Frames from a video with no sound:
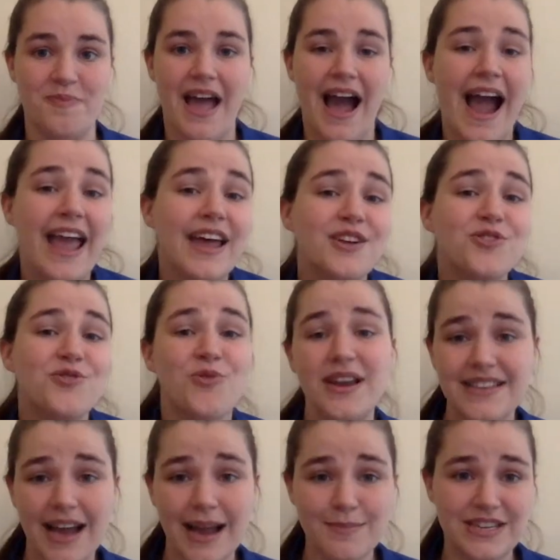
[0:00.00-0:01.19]
I had a great
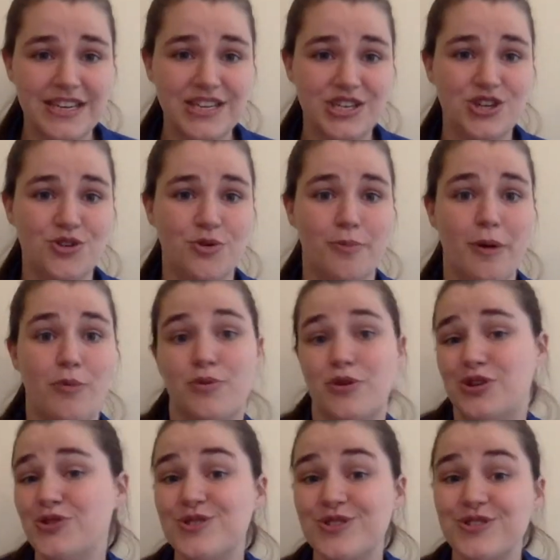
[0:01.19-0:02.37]
time teaching you about
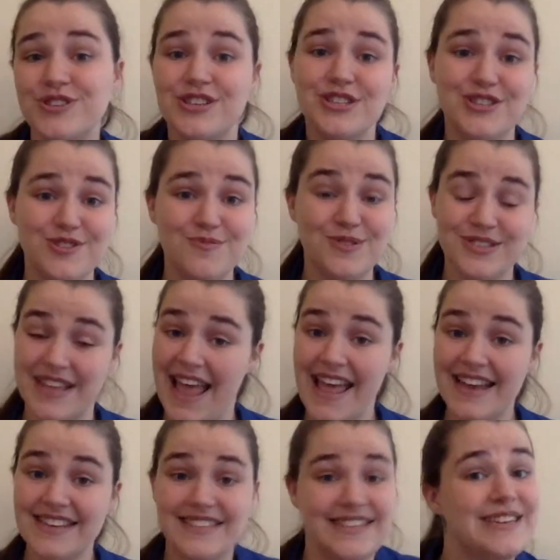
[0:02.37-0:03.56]
producers, consumers,
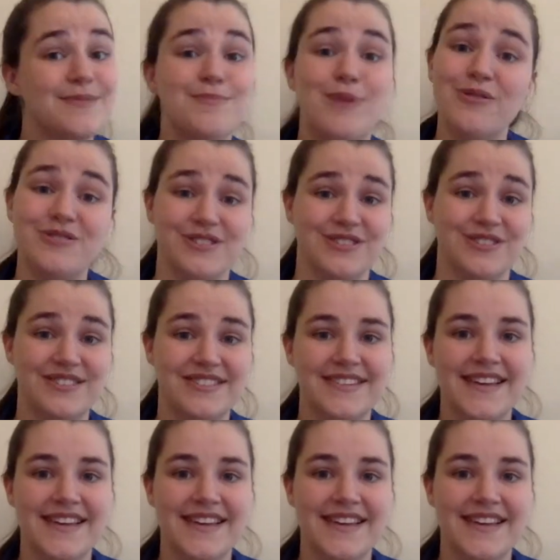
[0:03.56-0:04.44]
and decomposers.